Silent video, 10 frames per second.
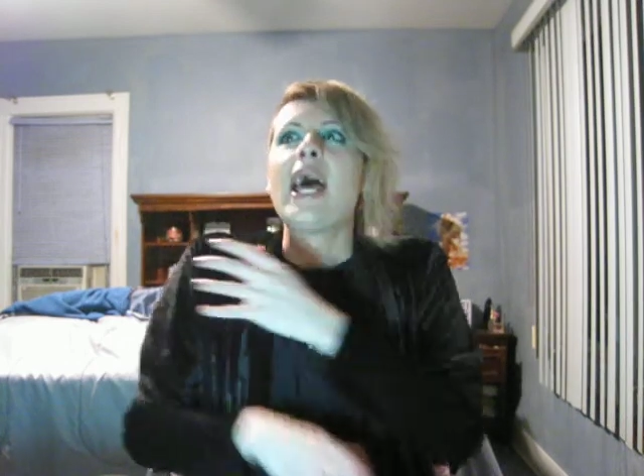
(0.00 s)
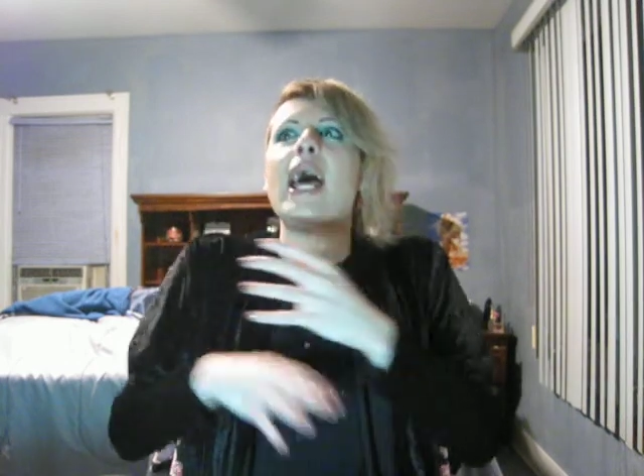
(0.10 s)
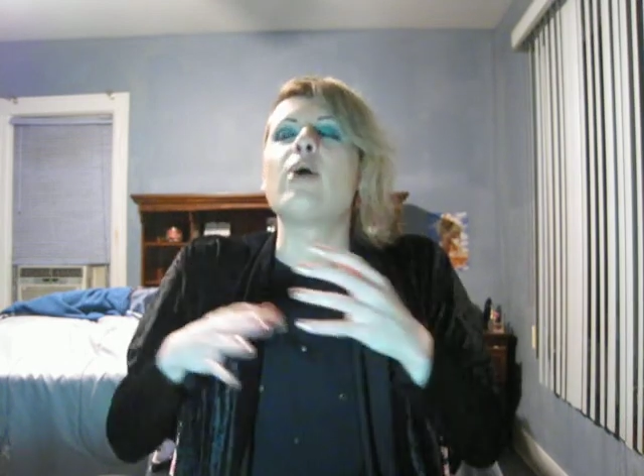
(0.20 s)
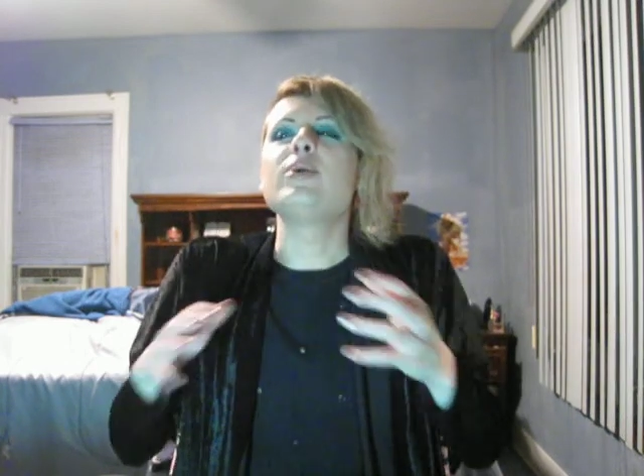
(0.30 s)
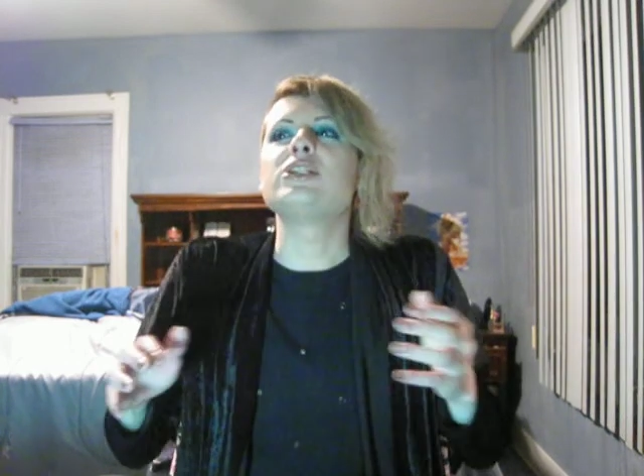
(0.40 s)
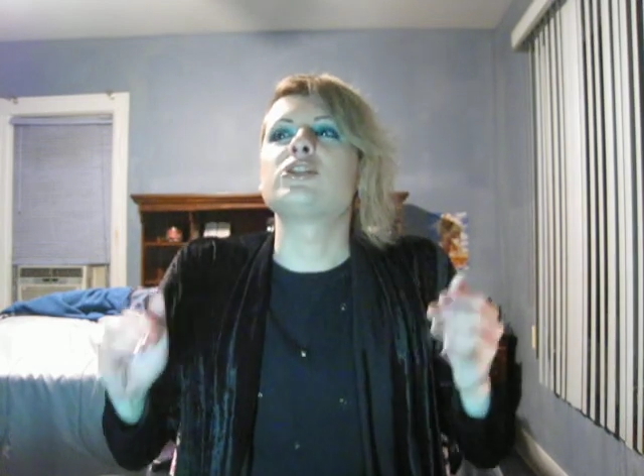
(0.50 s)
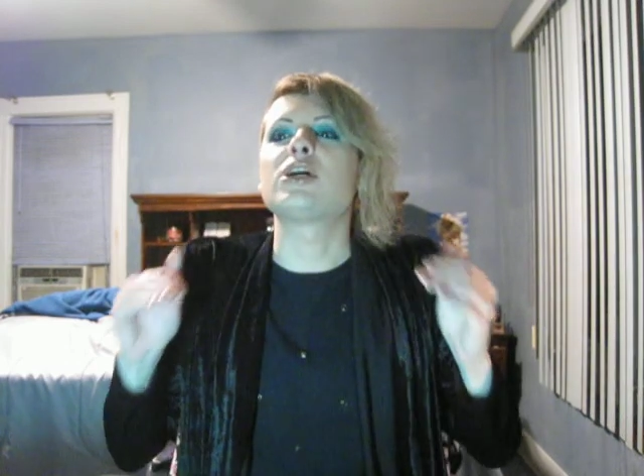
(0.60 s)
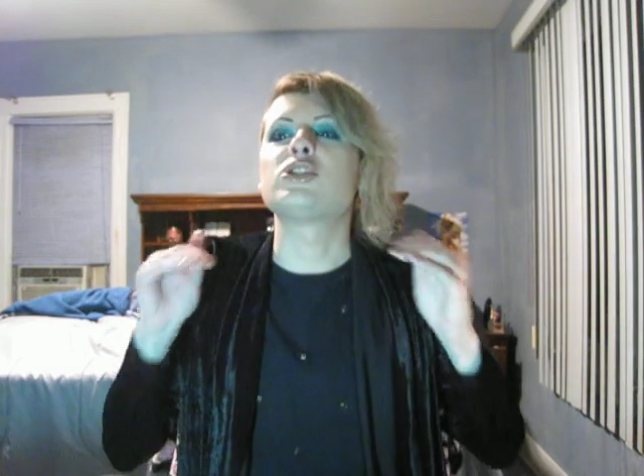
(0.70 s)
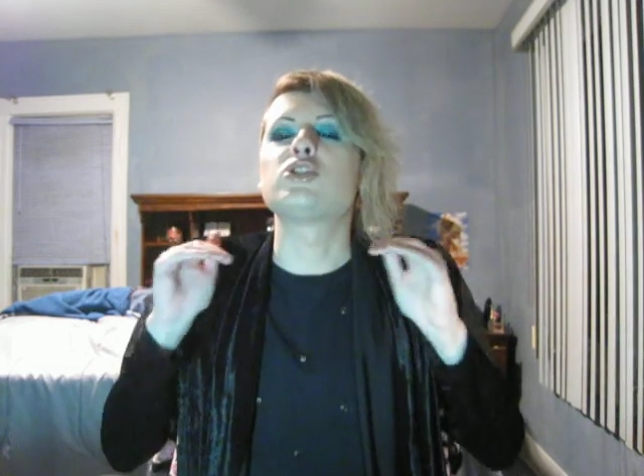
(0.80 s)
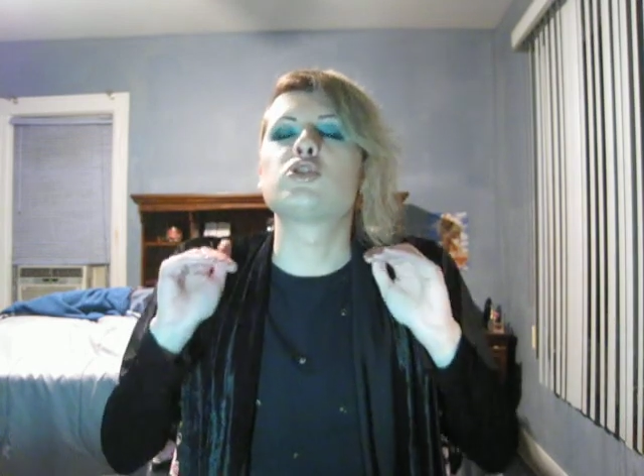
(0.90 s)
And we
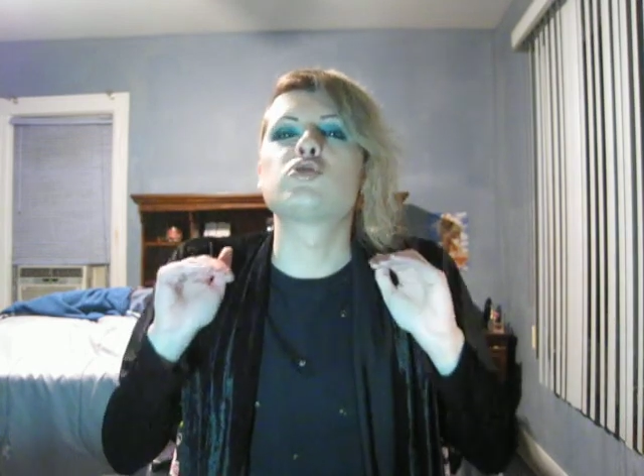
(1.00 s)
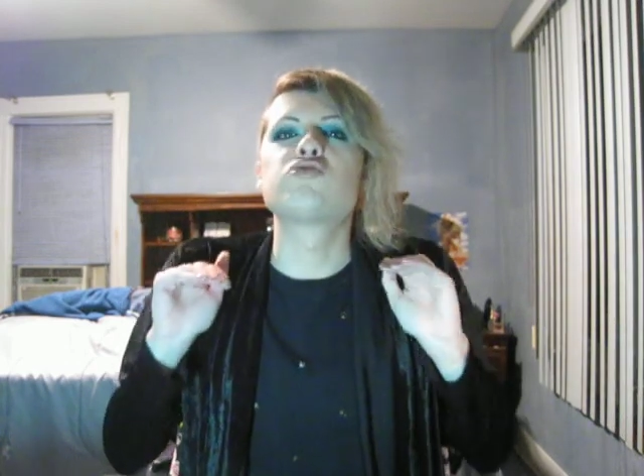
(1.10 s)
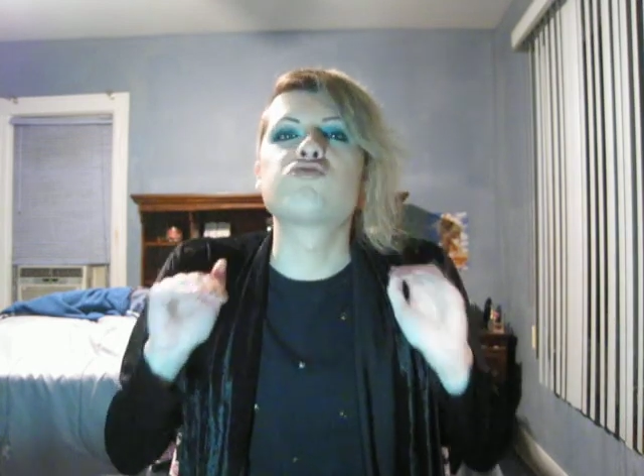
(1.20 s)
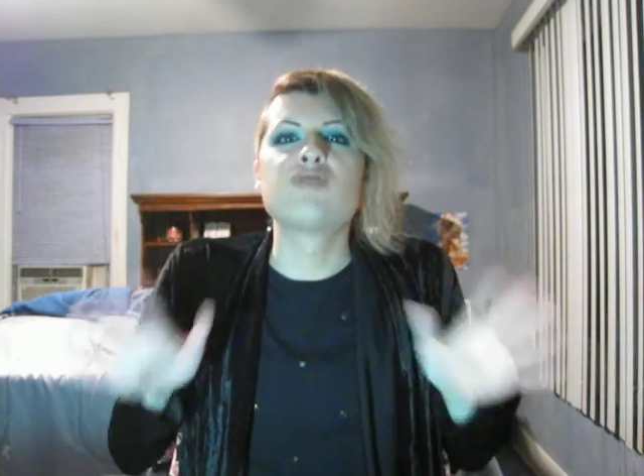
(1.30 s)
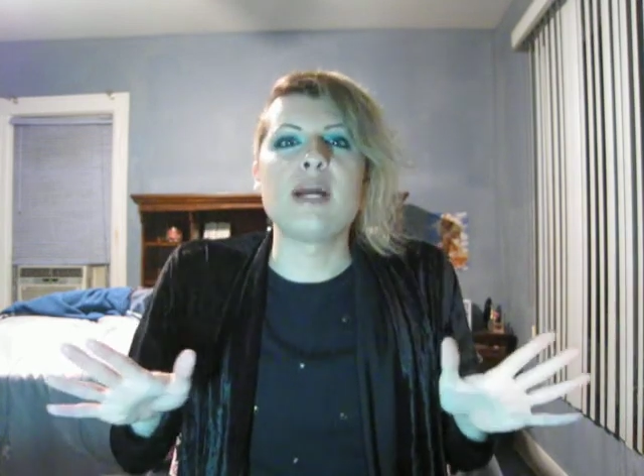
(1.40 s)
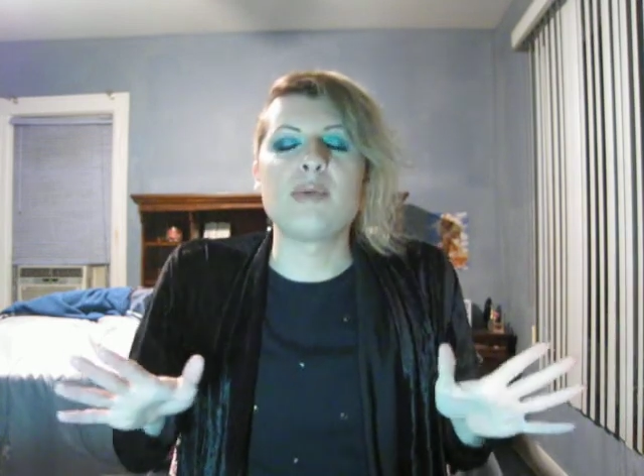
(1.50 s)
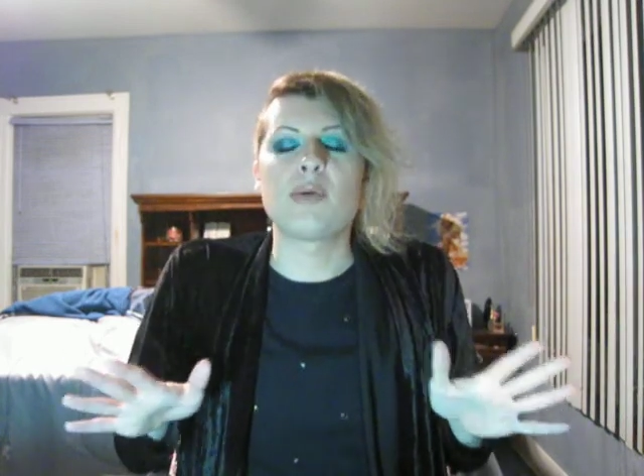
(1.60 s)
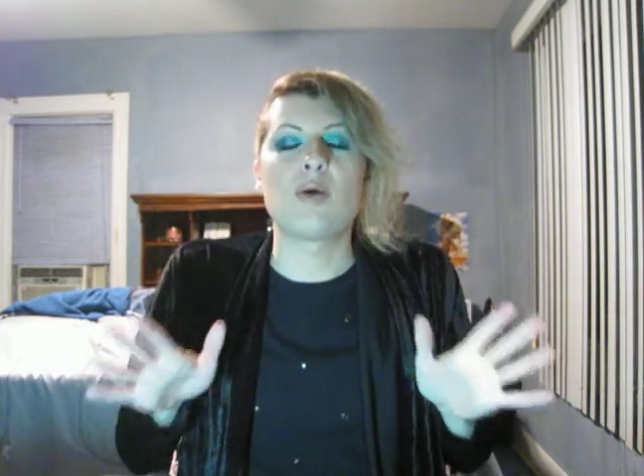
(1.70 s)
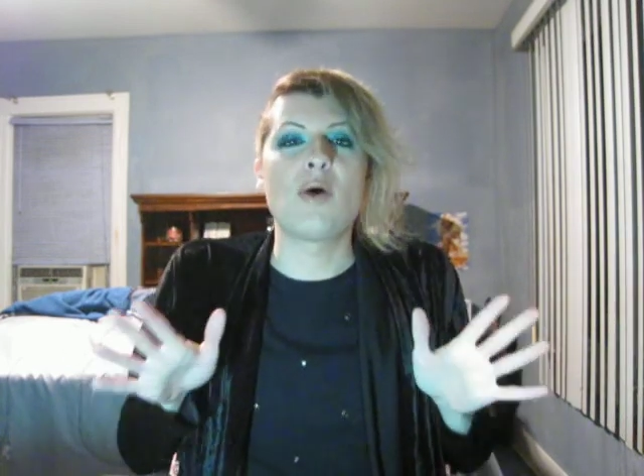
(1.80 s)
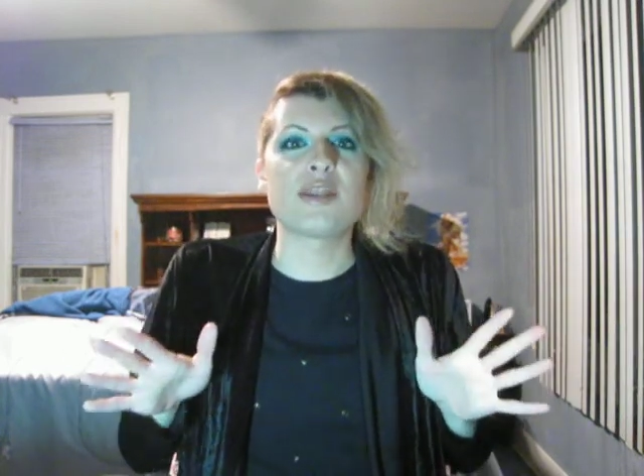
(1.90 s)
start screaming,
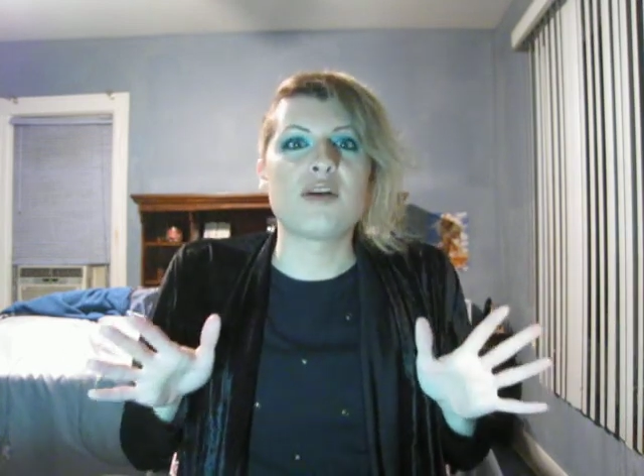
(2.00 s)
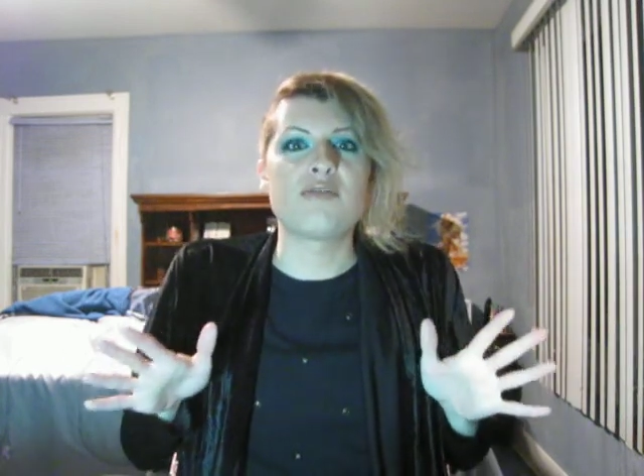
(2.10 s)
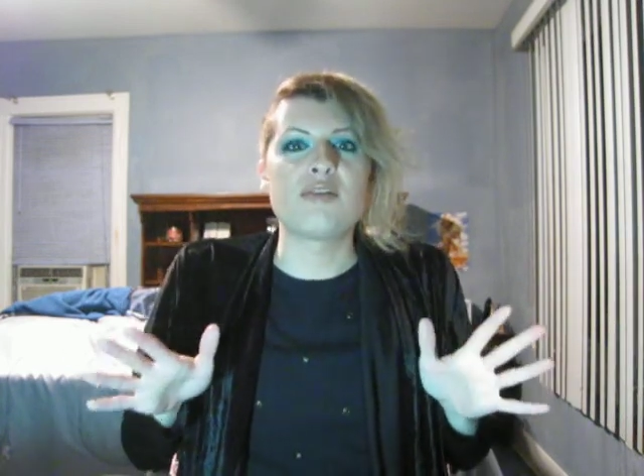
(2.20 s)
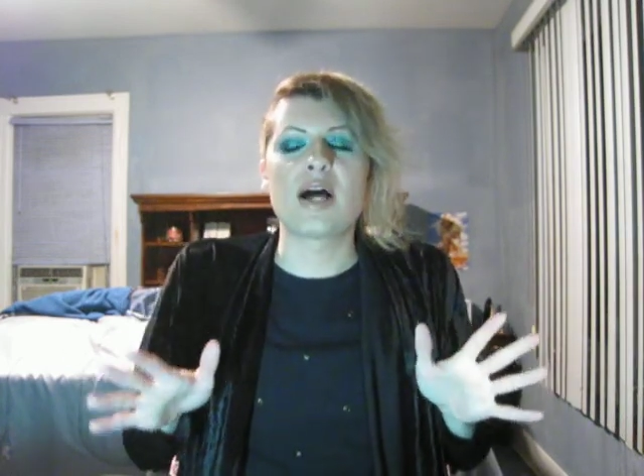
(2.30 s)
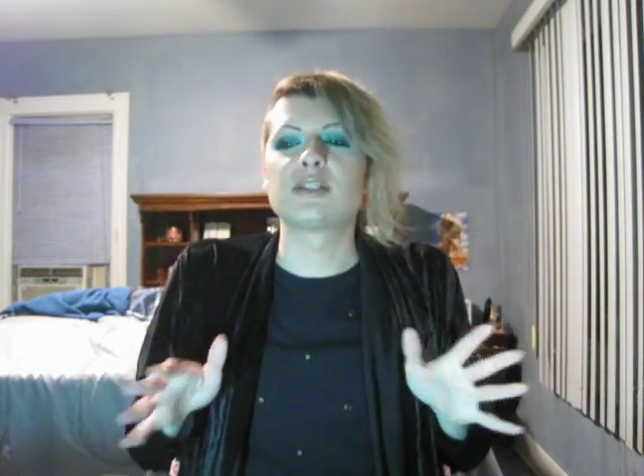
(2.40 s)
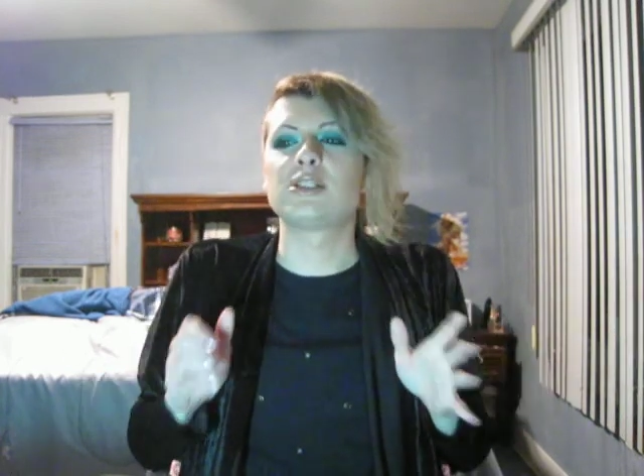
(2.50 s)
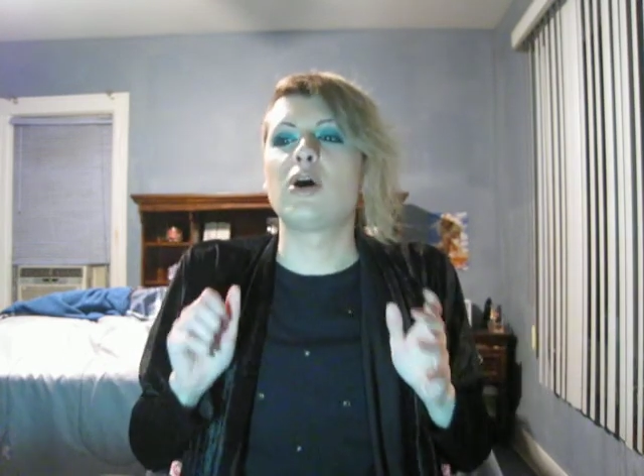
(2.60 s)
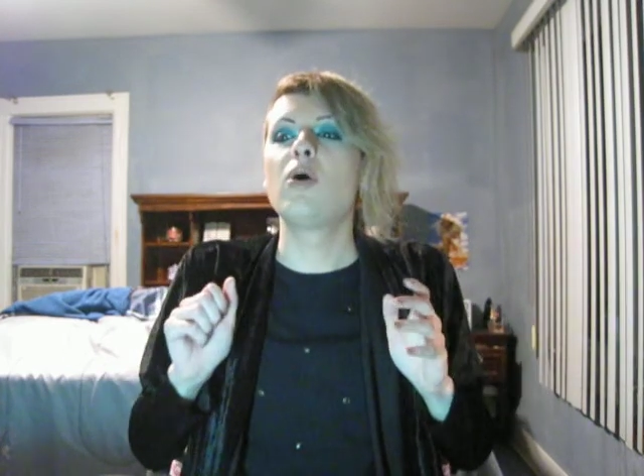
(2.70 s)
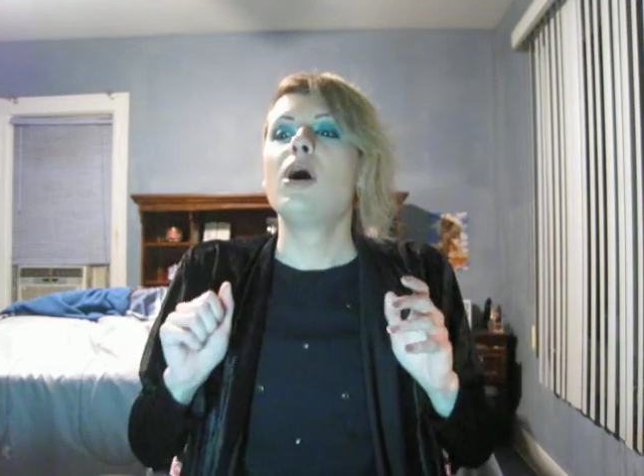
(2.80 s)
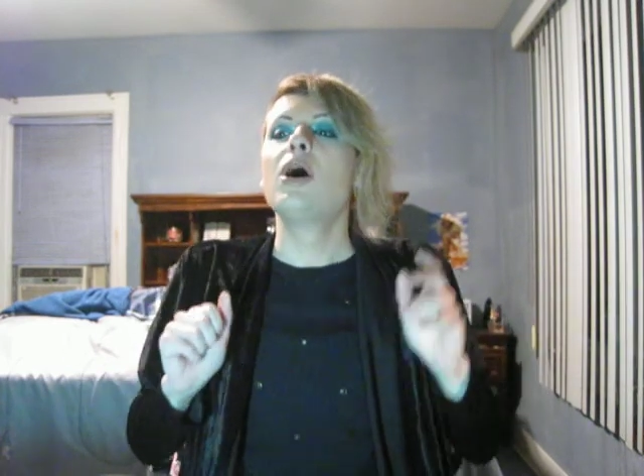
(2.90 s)
like, what the fuck? So,